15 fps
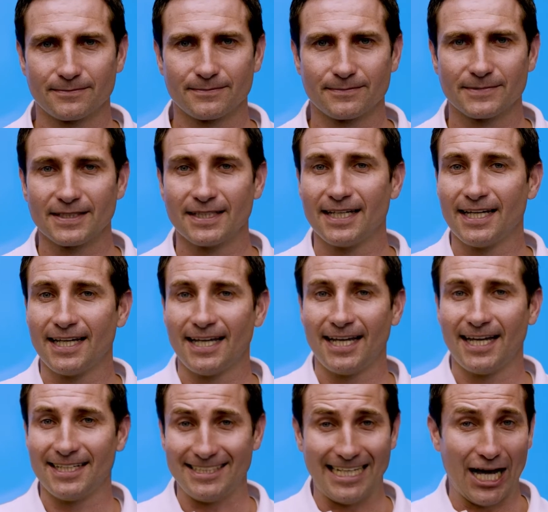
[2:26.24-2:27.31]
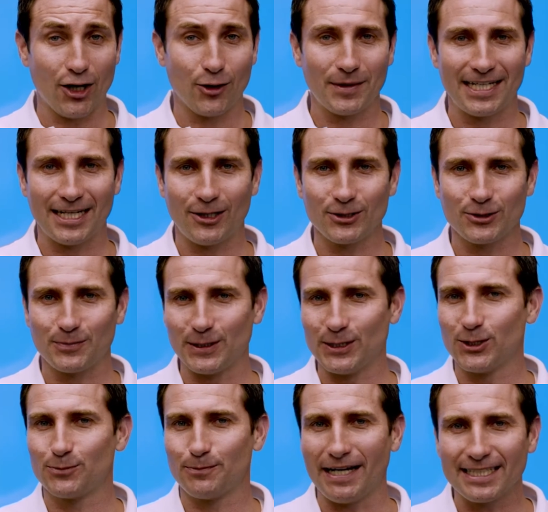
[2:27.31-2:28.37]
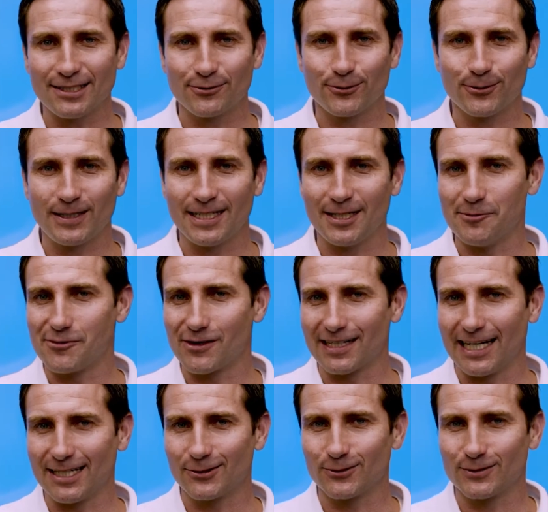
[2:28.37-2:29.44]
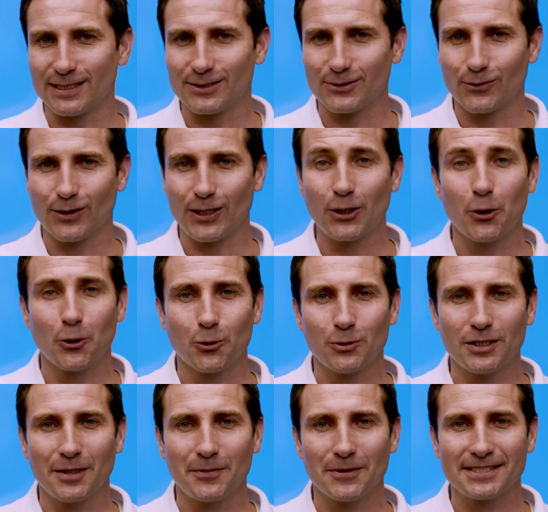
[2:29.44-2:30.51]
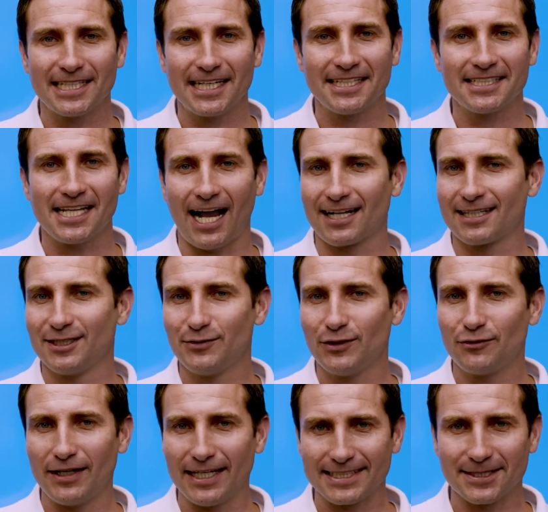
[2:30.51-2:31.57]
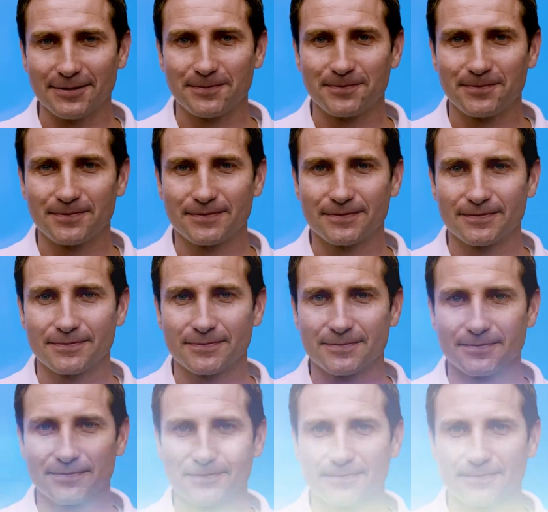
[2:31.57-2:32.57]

What's more, in contrast to a conventional sensor, the active area covers one hundred percent of the image plates.